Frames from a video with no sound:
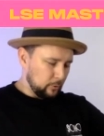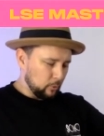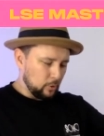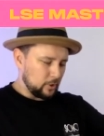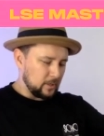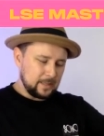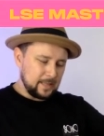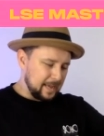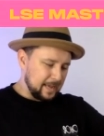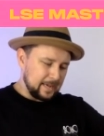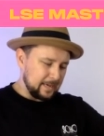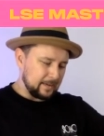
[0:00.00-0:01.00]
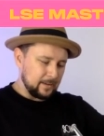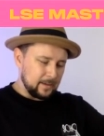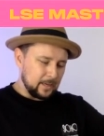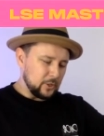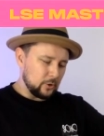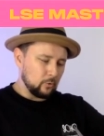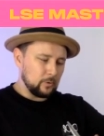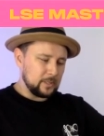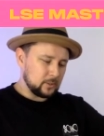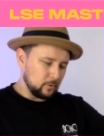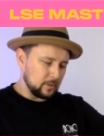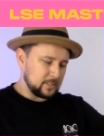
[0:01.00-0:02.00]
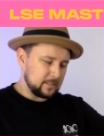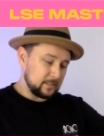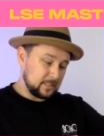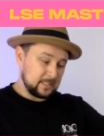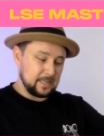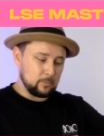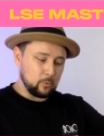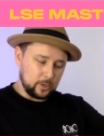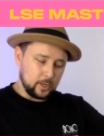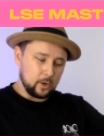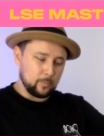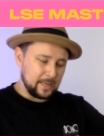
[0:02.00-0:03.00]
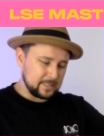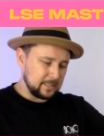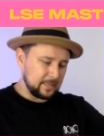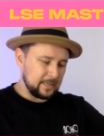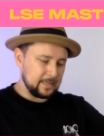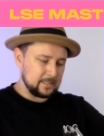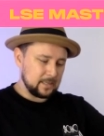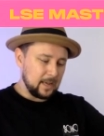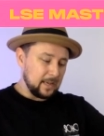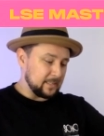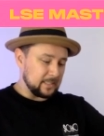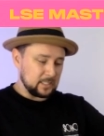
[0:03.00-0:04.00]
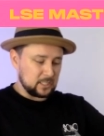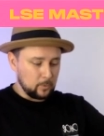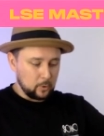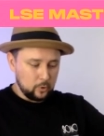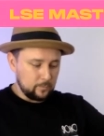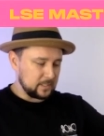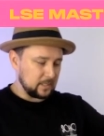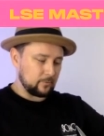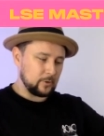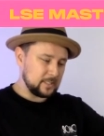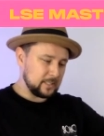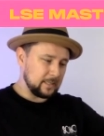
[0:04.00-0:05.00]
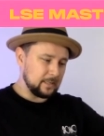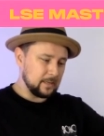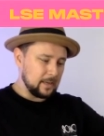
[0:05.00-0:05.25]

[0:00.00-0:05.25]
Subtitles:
you're looking at their hair and you can already sort of see what curl pattern it is. Is it smooth? Is it frizzy?